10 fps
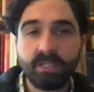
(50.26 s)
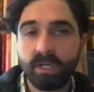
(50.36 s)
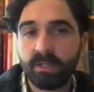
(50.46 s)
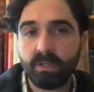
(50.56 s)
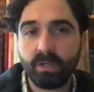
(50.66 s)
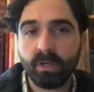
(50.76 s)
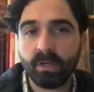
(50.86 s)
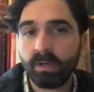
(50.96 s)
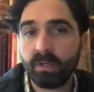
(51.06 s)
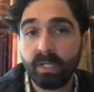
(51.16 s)
on
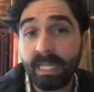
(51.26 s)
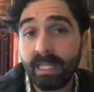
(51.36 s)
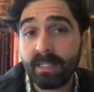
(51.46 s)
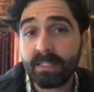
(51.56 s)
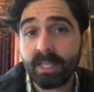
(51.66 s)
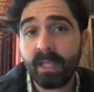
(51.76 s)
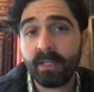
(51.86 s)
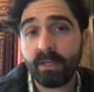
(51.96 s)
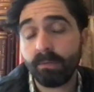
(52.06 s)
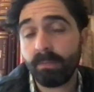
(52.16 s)
your needs
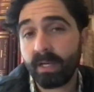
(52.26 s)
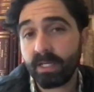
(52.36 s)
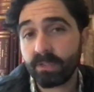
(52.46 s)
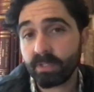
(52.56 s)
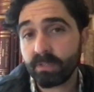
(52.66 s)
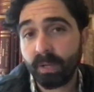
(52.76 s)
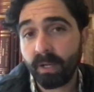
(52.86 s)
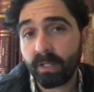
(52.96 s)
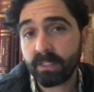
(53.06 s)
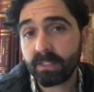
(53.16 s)
and your body's
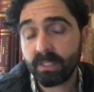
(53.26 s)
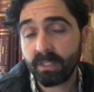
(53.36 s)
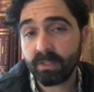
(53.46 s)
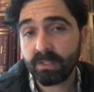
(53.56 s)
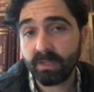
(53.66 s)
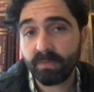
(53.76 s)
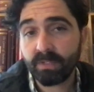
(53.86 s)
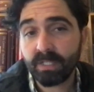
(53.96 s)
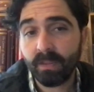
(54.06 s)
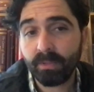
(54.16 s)
response to those
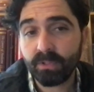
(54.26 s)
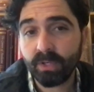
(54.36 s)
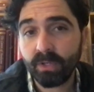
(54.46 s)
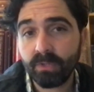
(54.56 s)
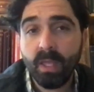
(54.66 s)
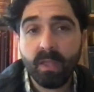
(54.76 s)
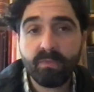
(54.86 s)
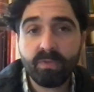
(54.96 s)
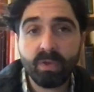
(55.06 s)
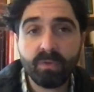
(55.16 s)
different temperatures.
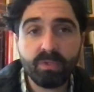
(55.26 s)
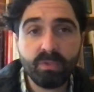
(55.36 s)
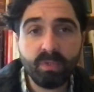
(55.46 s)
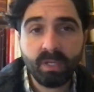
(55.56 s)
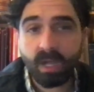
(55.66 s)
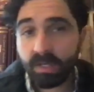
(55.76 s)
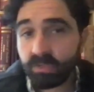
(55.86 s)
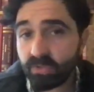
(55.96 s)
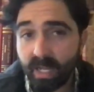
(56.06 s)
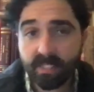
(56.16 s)
And so doing a
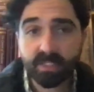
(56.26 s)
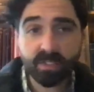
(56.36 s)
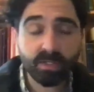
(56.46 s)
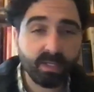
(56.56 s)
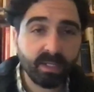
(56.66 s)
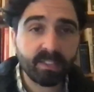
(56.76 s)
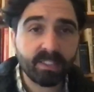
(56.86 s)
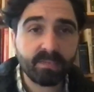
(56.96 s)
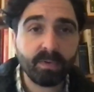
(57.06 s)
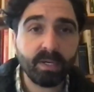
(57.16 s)
contrast circuit at the
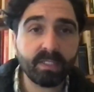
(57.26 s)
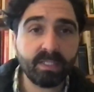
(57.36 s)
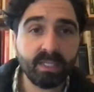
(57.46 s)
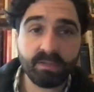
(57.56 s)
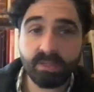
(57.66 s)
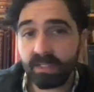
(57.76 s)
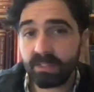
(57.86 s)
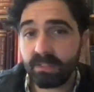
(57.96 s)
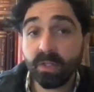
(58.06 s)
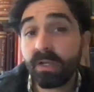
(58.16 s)
springs can
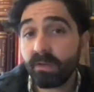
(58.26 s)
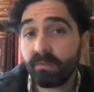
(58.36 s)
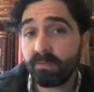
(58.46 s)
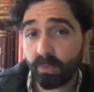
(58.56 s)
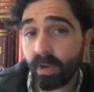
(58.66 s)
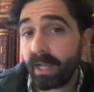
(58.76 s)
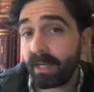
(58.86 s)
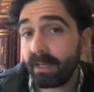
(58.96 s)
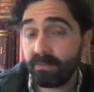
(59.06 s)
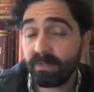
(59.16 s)
look a
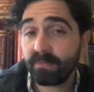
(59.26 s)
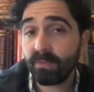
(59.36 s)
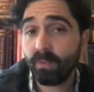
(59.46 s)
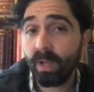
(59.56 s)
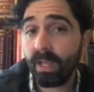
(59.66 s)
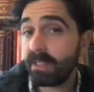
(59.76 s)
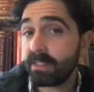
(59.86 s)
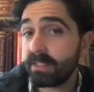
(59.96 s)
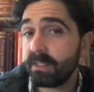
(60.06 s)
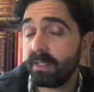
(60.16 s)
variety of different
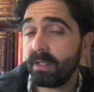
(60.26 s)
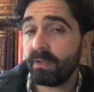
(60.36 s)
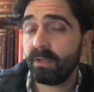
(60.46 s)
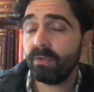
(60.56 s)
ways. You